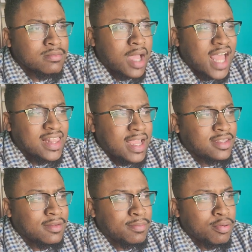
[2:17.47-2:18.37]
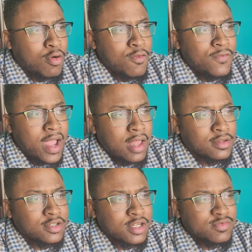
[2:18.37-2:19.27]
I like the profile
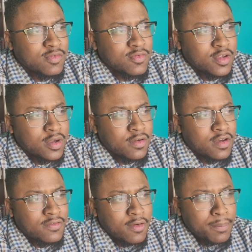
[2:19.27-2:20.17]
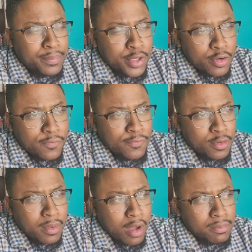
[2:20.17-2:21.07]
in terms of a pure
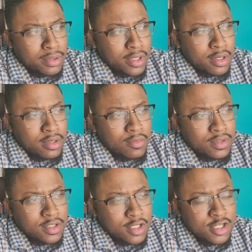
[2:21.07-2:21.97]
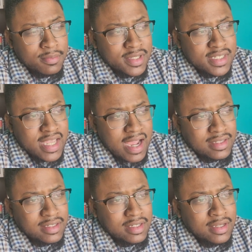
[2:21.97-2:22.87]
football player with a good
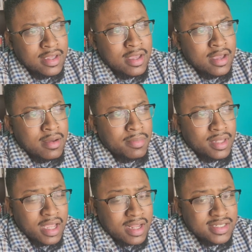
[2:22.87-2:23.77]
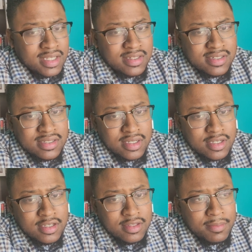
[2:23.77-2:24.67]
mentality. But like I said, this is the
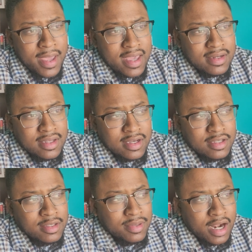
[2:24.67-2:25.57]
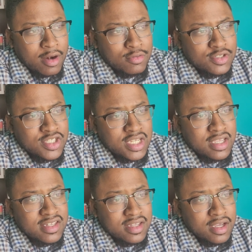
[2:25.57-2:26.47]
good, the bad, and the ugly. But I don't see
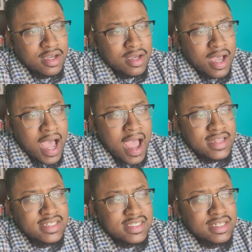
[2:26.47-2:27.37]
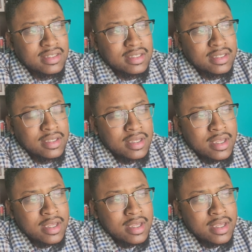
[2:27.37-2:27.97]
a high ceiling.